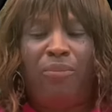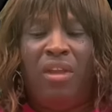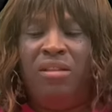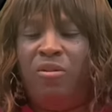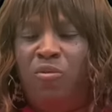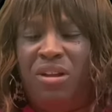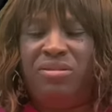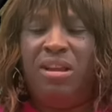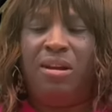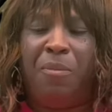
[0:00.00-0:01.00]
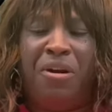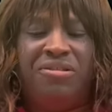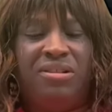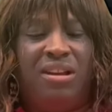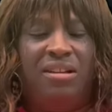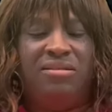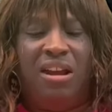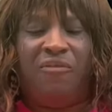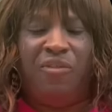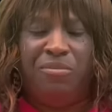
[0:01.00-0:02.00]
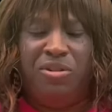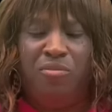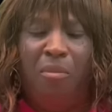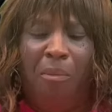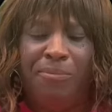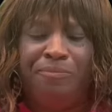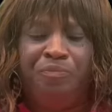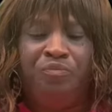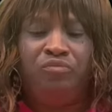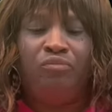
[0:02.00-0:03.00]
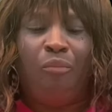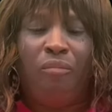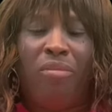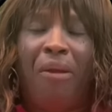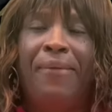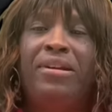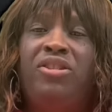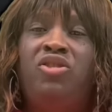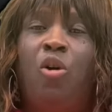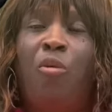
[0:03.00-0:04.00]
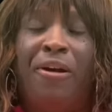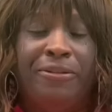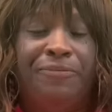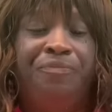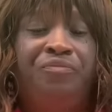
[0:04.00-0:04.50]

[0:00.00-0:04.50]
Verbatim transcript: And the one thing a person can't take from you is your word.